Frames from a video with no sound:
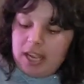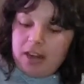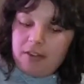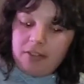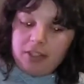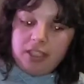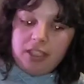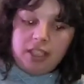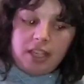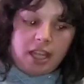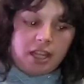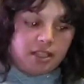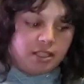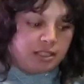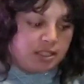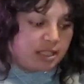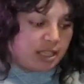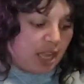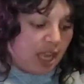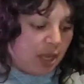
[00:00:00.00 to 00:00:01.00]
Everything
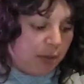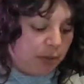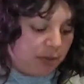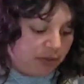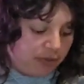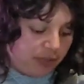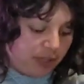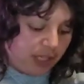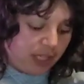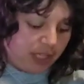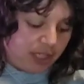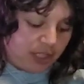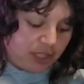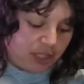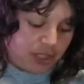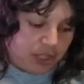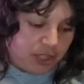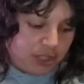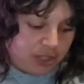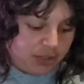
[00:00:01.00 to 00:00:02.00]
else I will
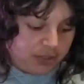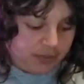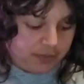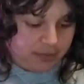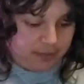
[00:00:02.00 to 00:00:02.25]
finish.